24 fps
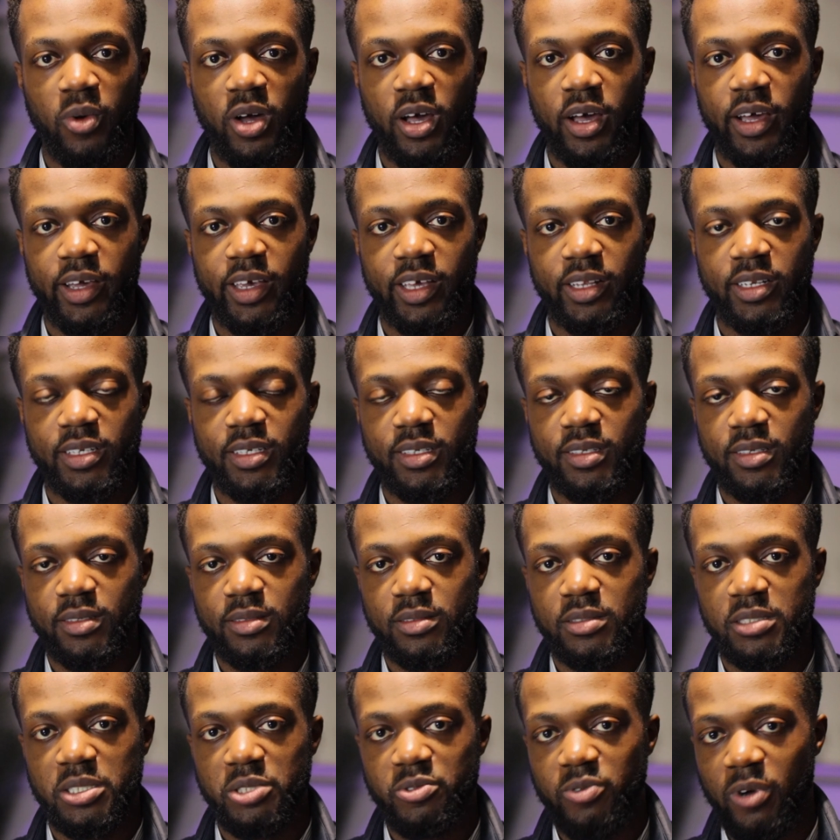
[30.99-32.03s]
work and
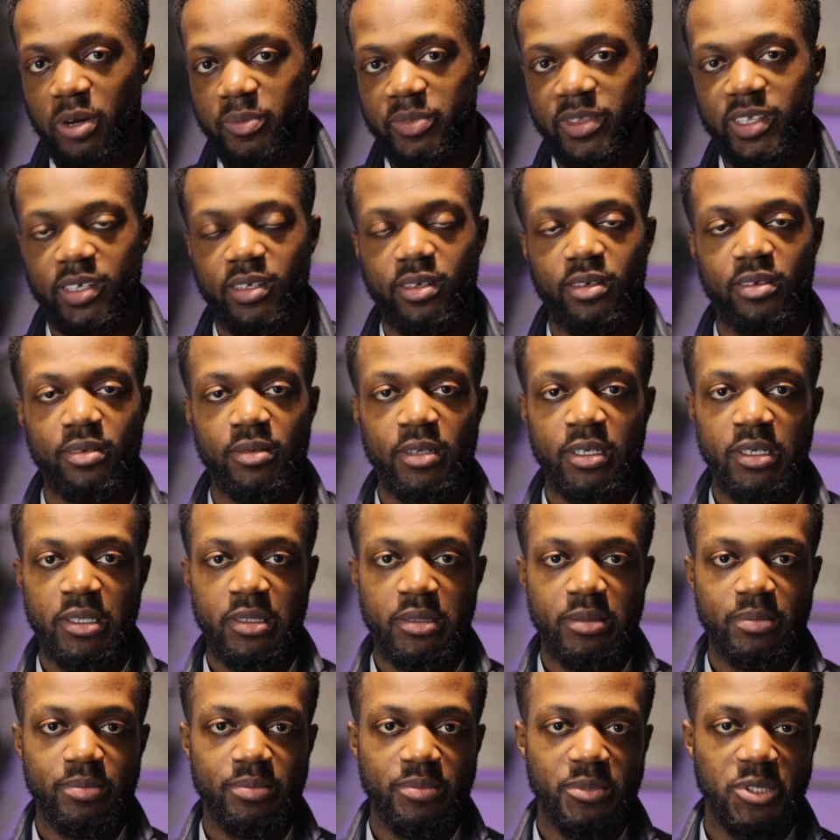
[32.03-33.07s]
disrupted
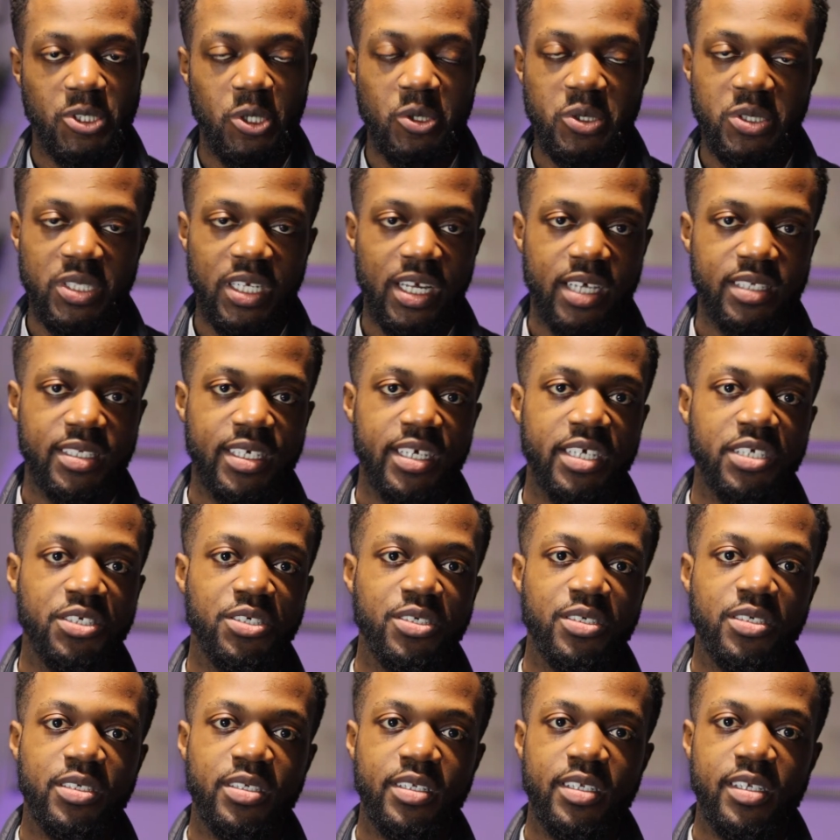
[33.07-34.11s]

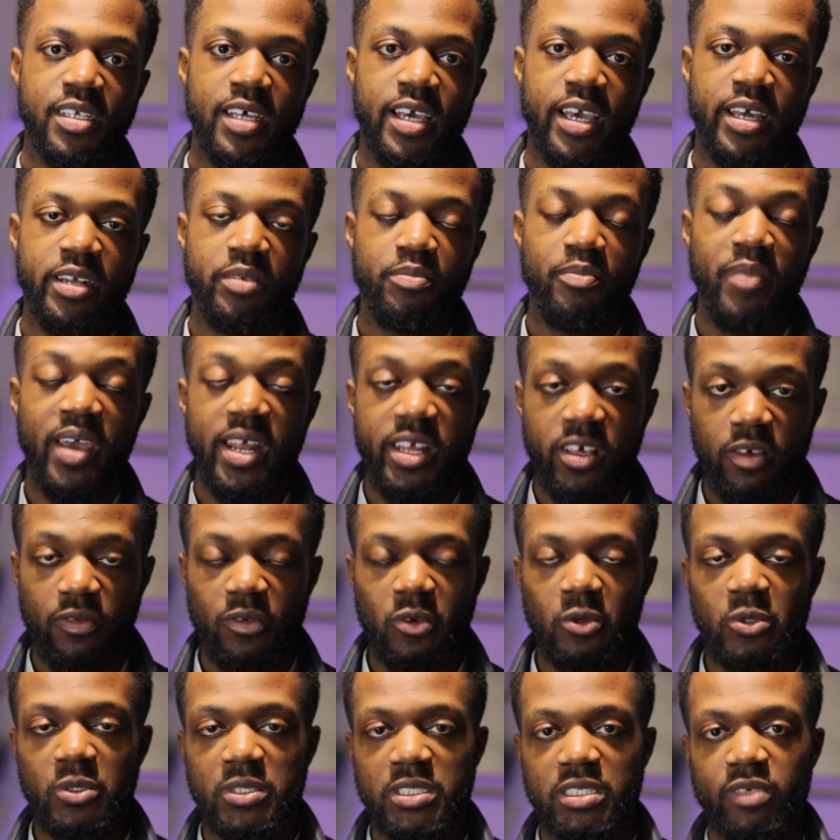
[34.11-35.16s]
socialization, and many, of
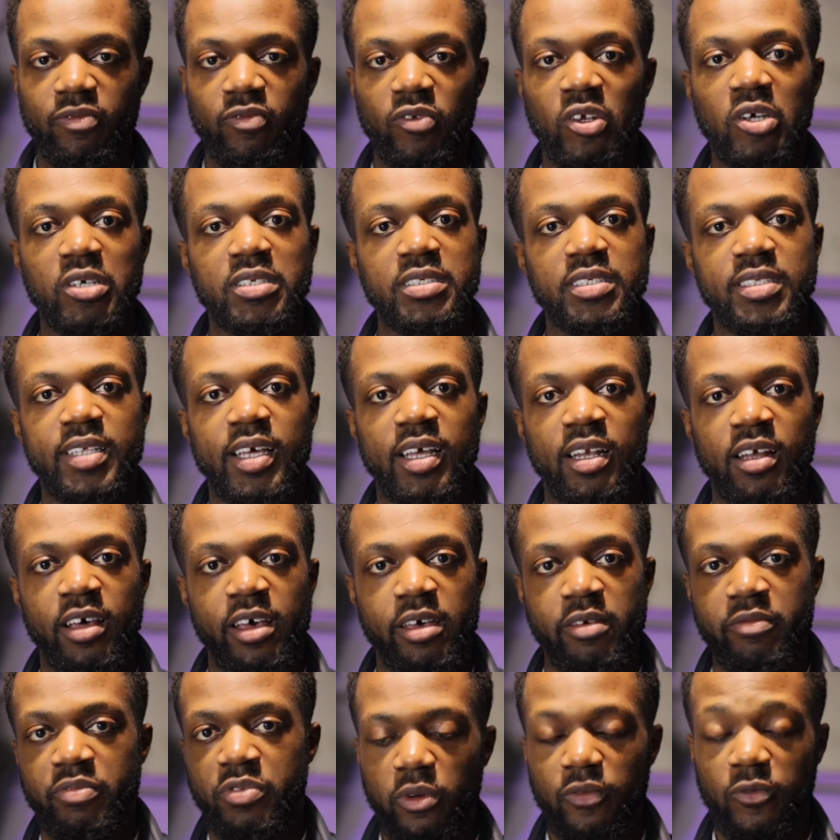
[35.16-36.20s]
course, have lost their
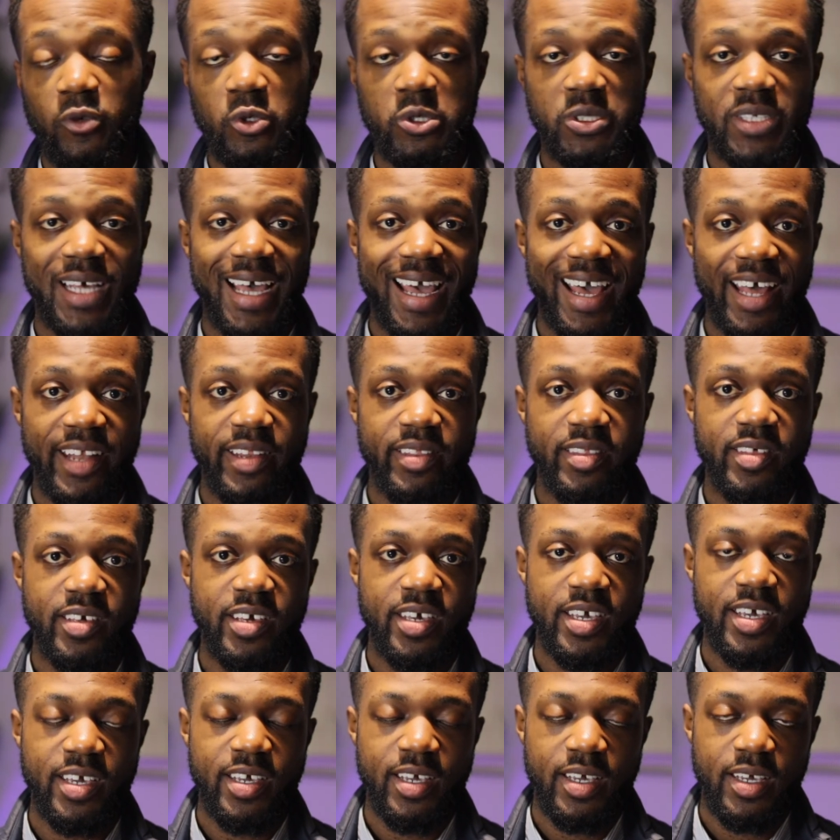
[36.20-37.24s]
lives. We've also had
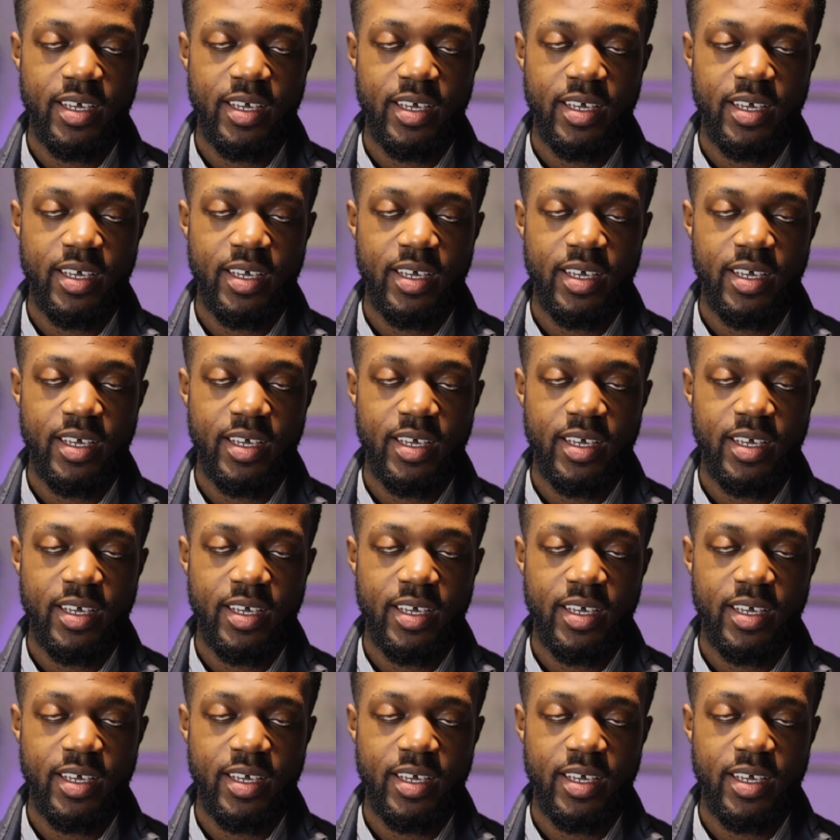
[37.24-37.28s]
the